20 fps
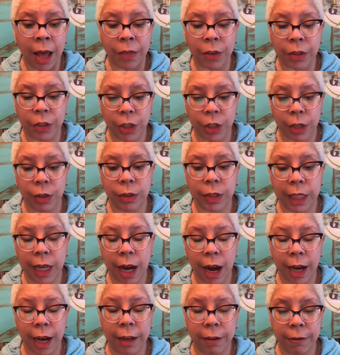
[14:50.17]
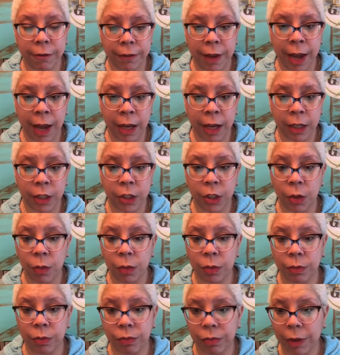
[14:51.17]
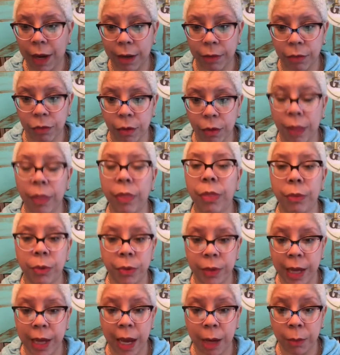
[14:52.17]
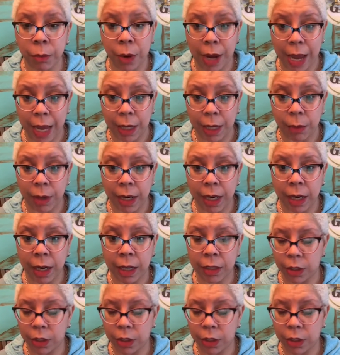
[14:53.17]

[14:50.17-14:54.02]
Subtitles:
They're generally high in fat, so it will kind of run through the animal anyway.